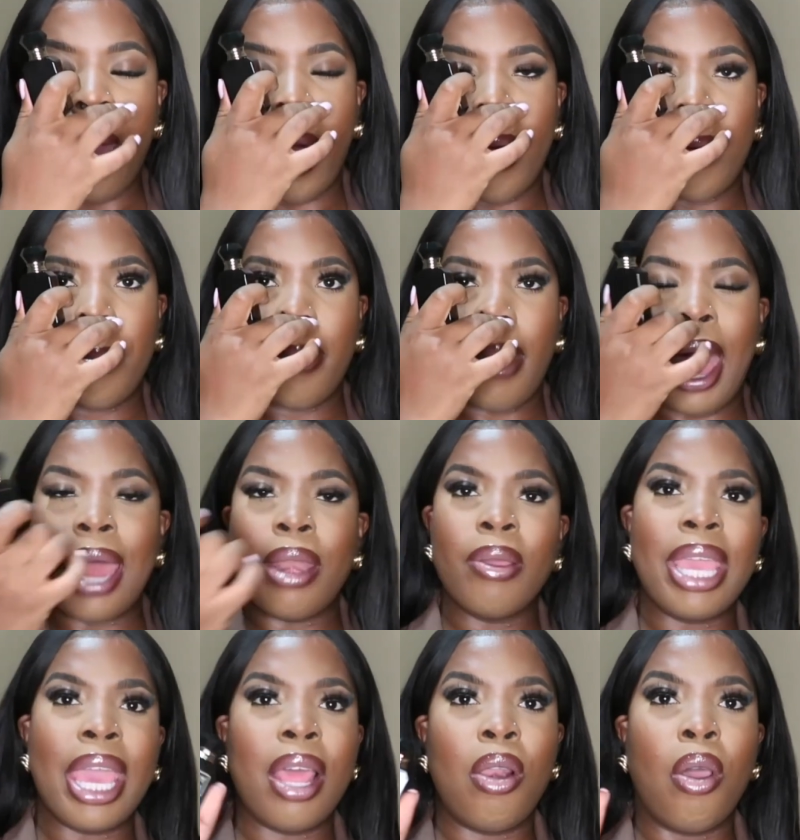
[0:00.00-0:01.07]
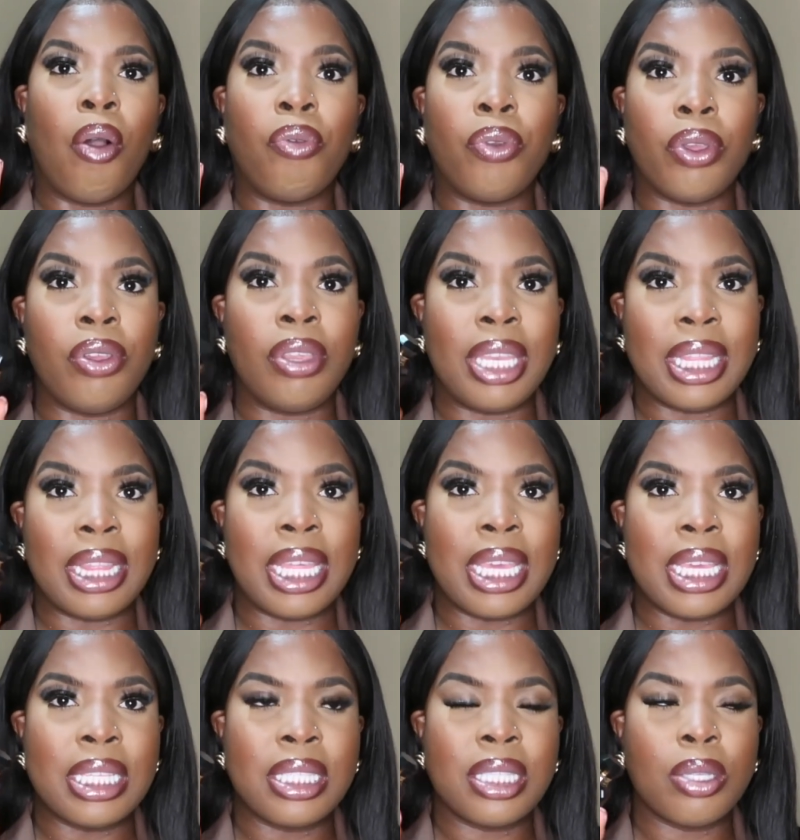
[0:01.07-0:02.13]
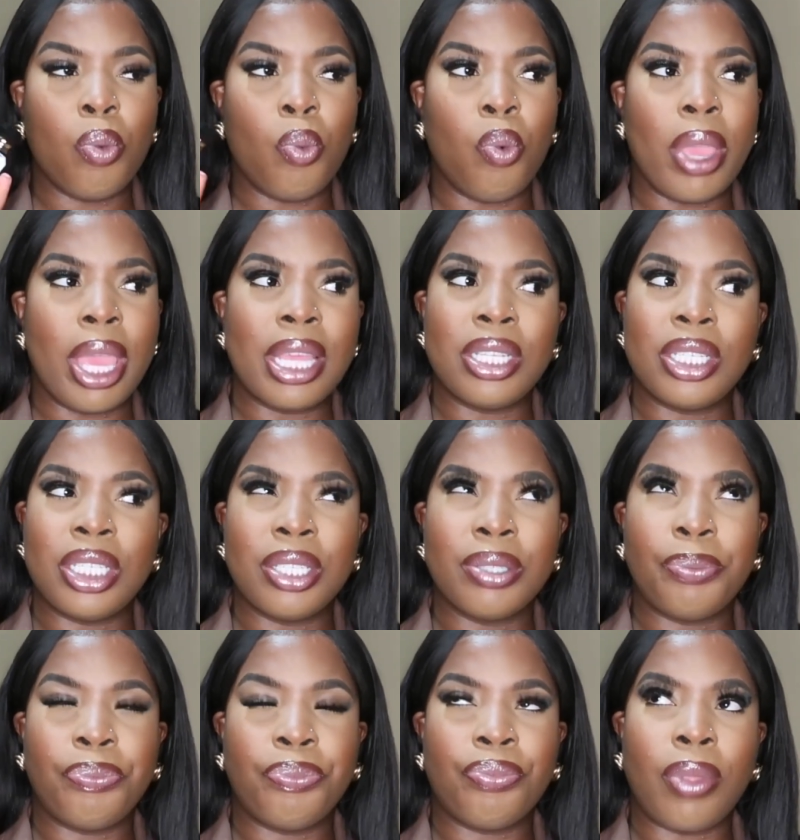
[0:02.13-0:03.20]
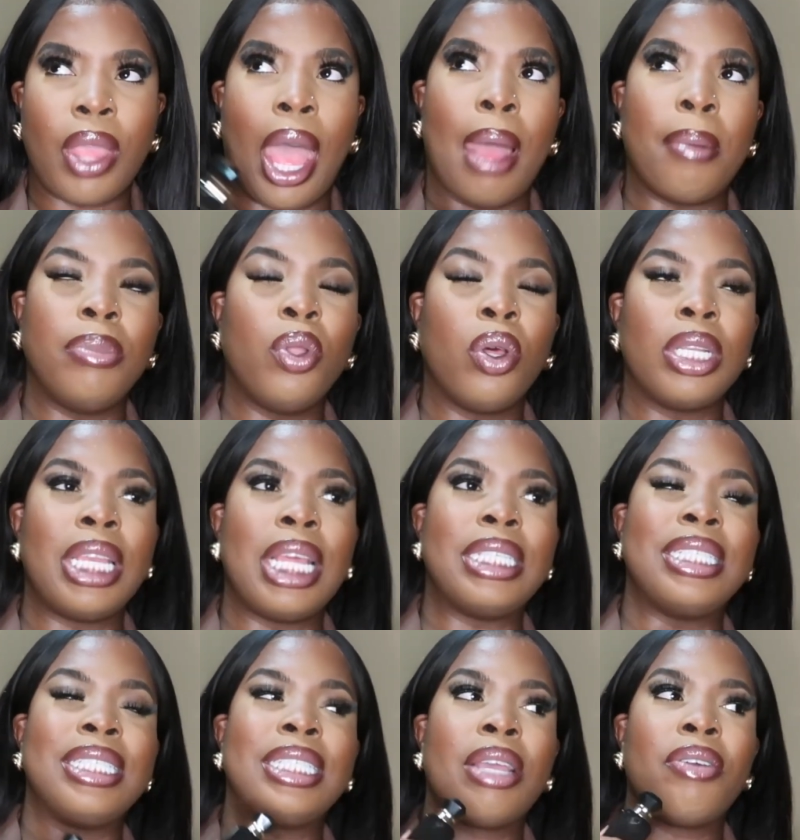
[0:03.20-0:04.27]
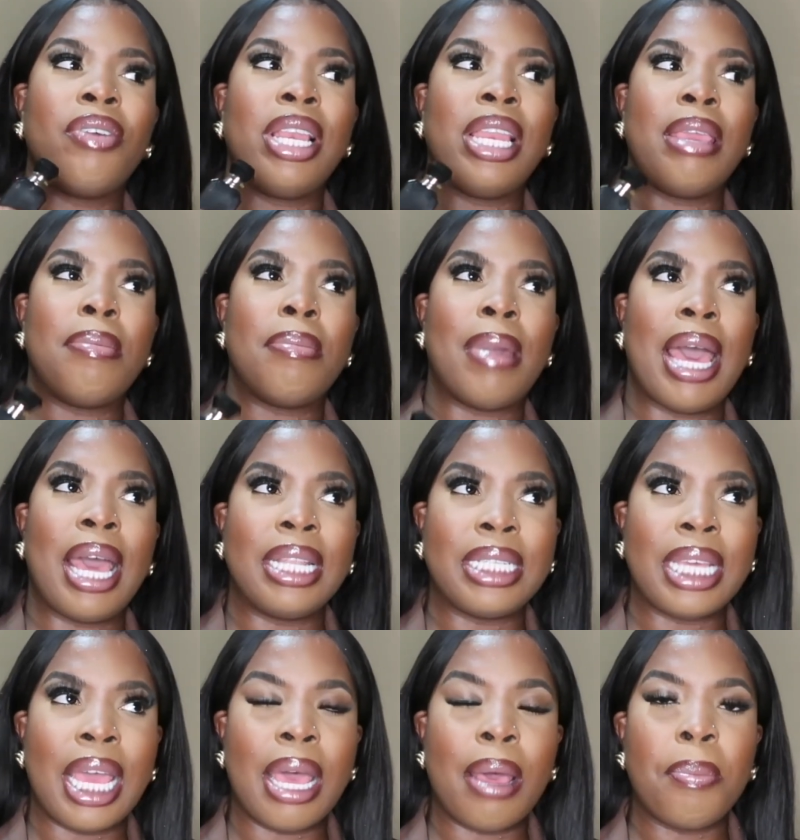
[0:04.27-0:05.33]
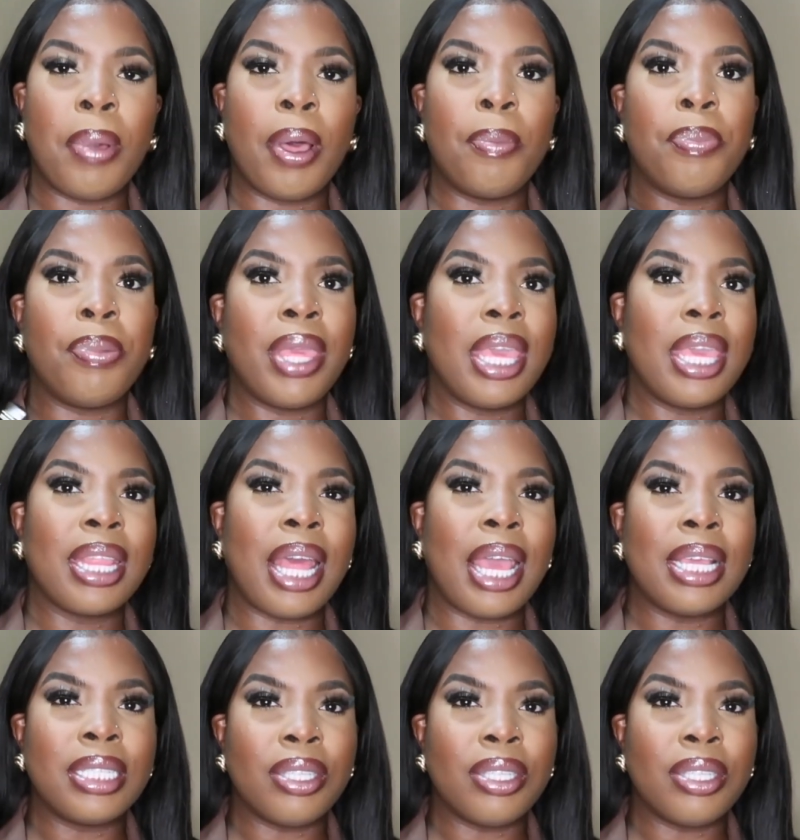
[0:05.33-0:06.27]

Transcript: I don't get a lot of oud in this, which I'm not necessarily mad at, but being that it's